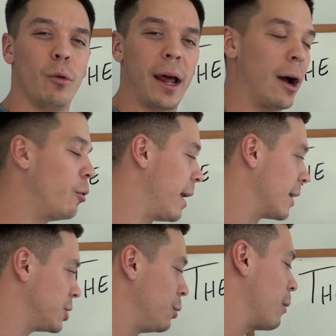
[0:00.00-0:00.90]
What I would
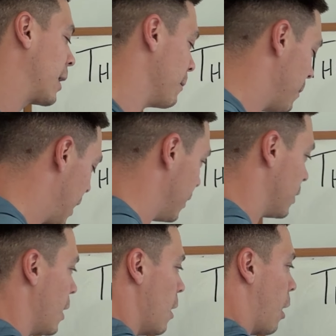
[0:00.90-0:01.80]
actually recommend
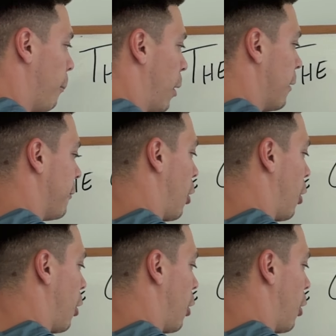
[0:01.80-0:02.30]
above